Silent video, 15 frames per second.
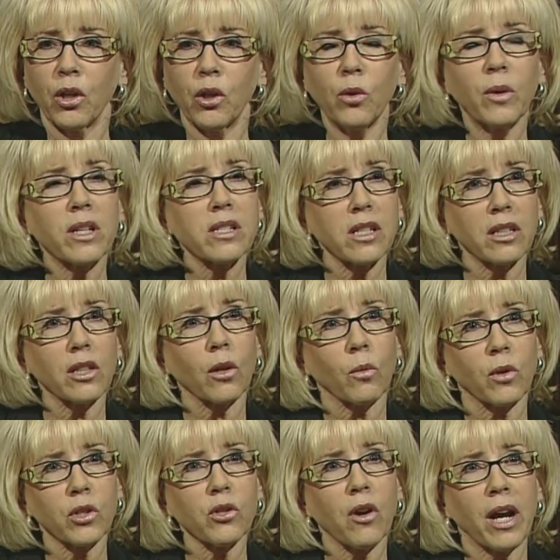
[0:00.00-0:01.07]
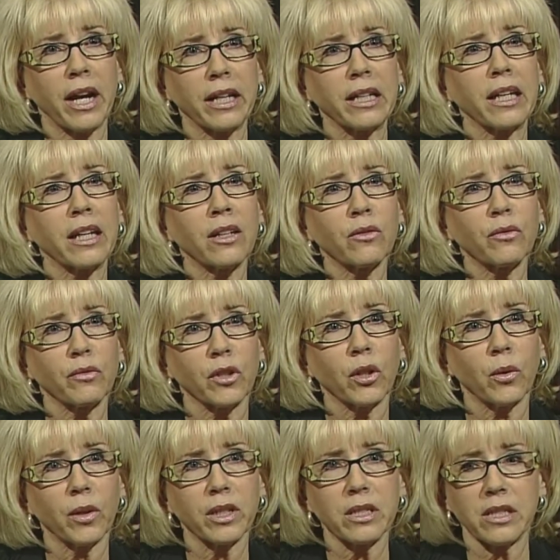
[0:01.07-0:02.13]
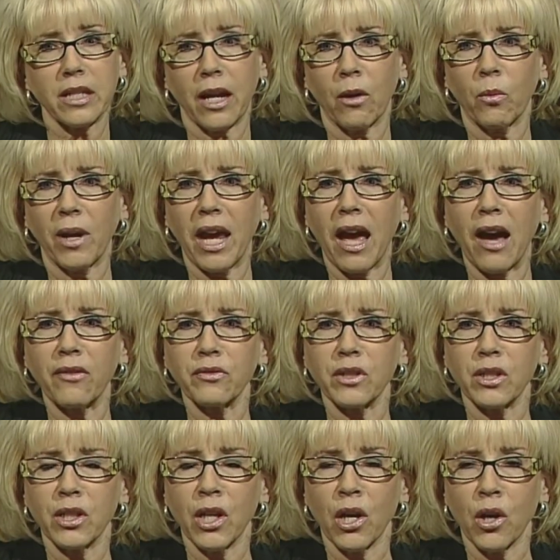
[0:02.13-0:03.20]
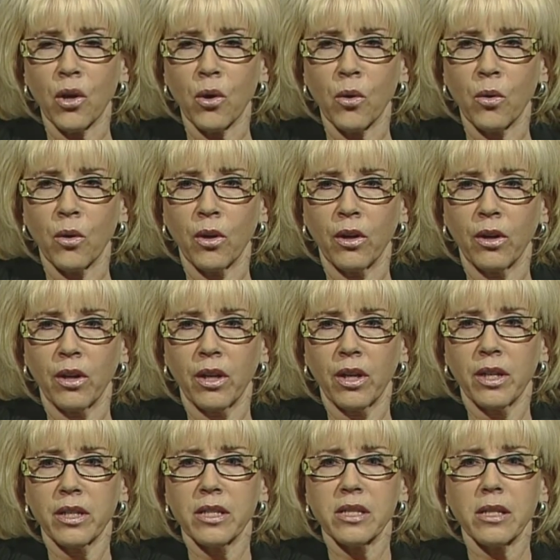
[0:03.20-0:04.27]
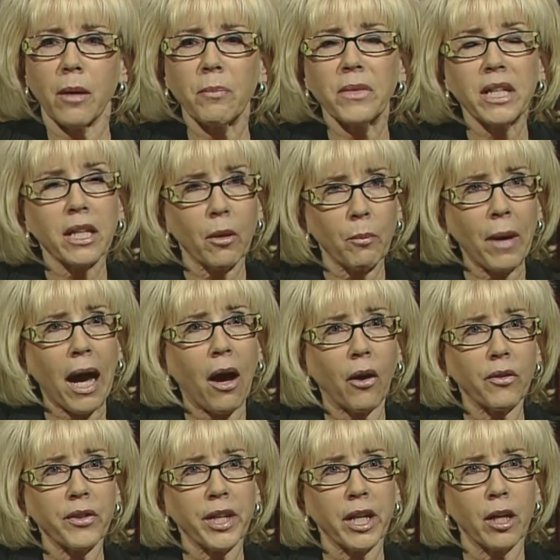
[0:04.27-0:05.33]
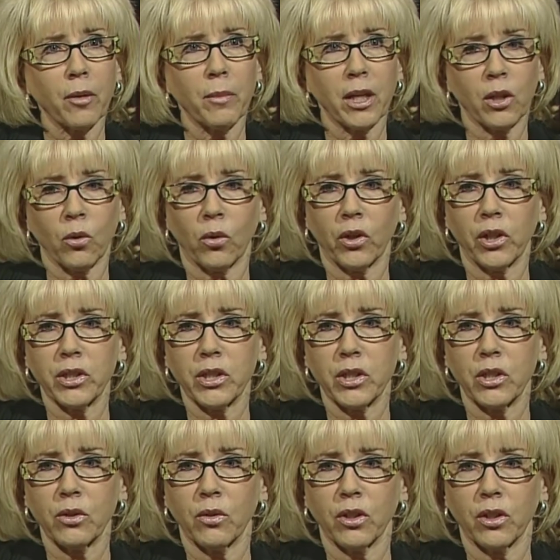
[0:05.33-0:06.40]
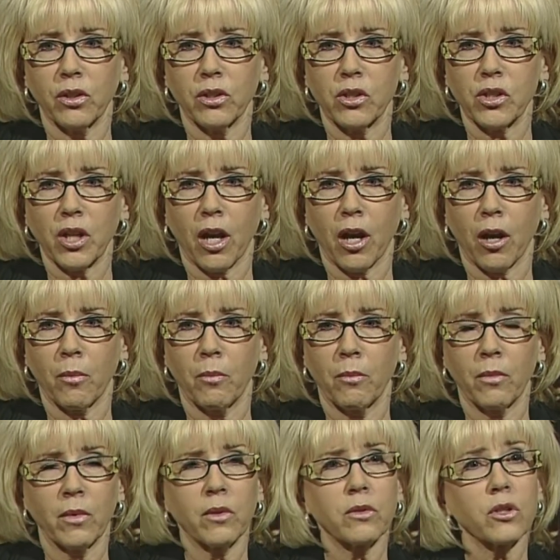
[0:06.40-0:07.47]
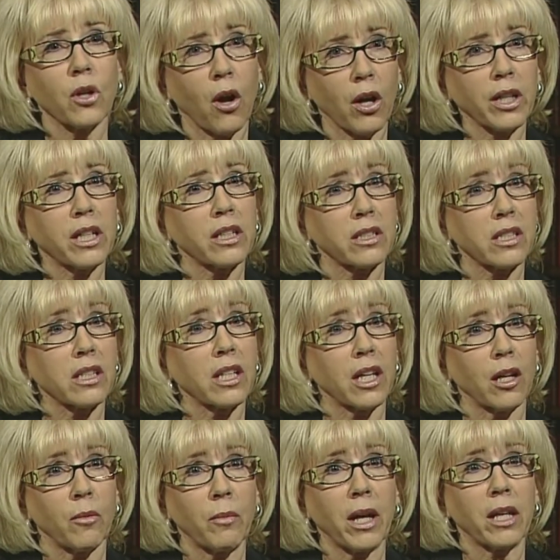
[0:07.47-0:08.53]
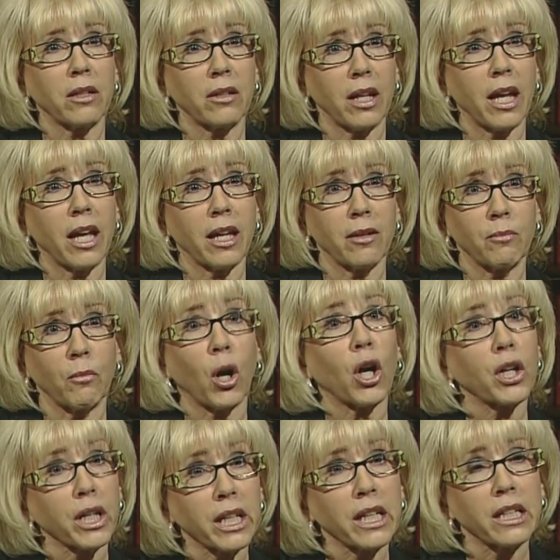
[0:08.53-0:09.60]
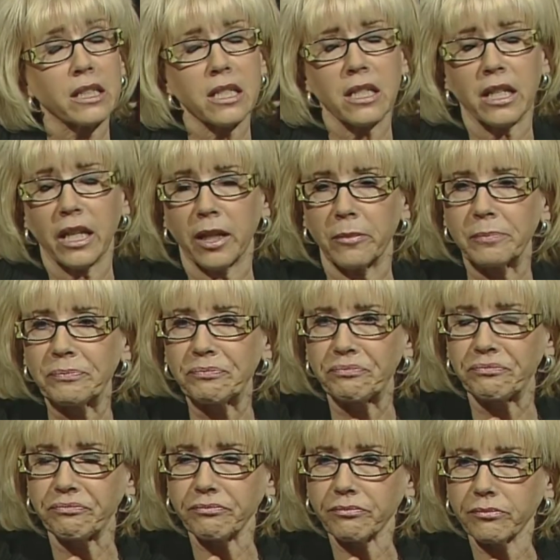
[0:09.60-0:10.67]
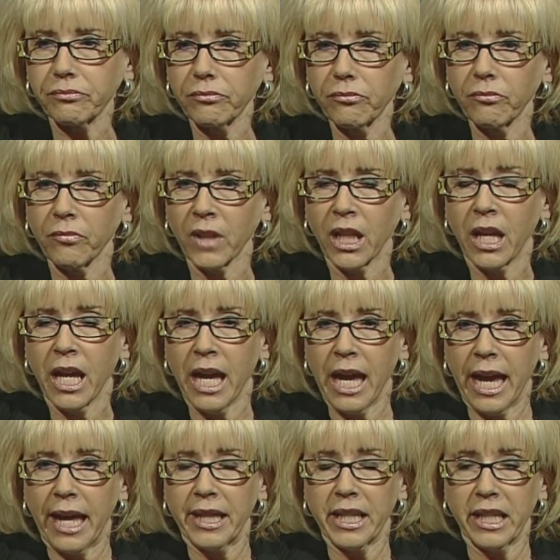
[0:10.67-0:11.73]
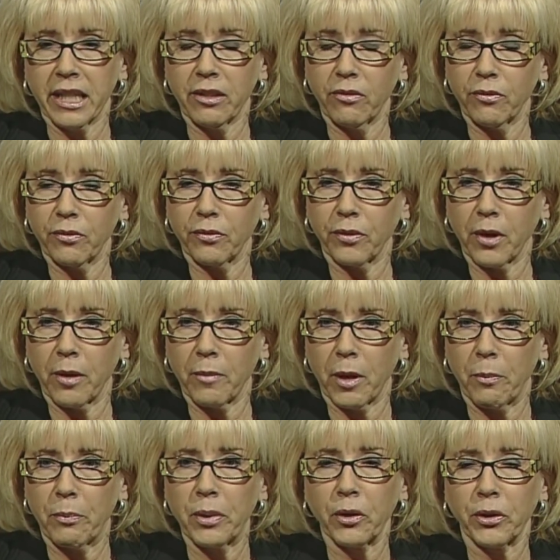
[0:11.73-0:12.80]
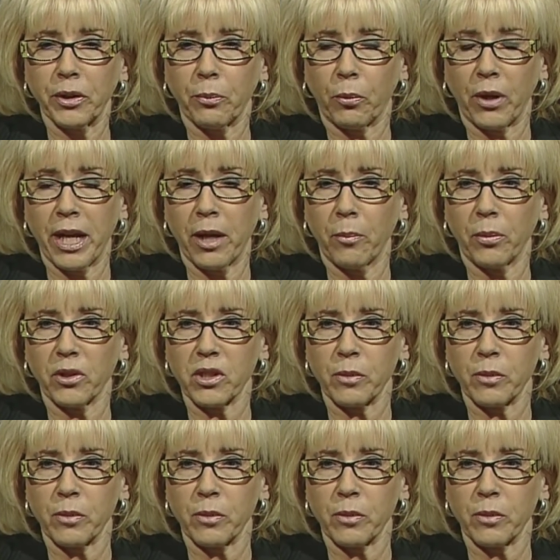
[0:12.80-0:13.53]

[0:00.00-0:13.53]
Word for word: who is it that we're trying to influence? And we have to know something about them in order to do a good job talking to them and, and marketing to them. And then from a build the brand